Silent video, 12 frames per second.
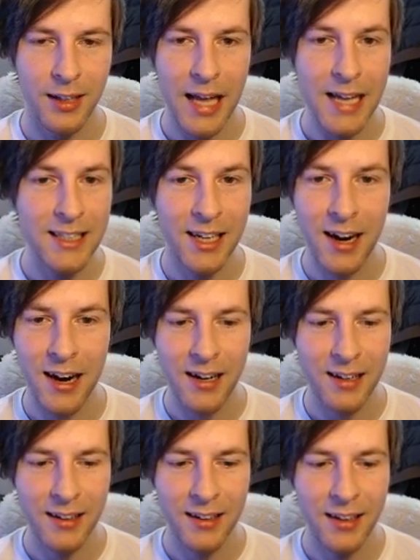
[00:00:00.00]
Last
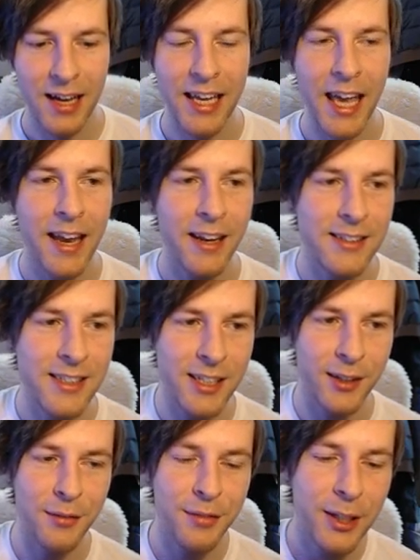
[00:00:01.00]
card. I can't
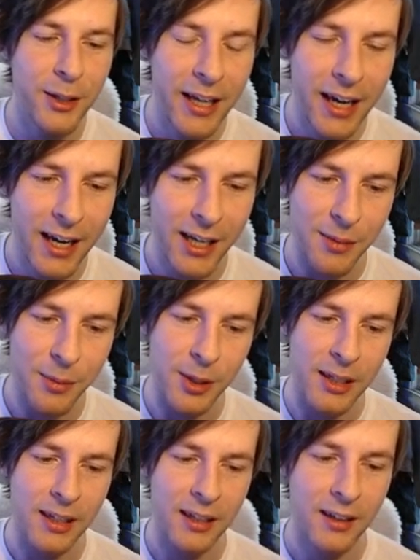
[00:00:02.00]
steal a fetal AI
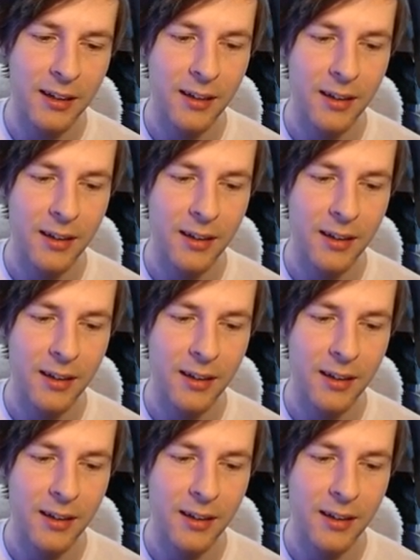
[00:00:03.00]
anymore.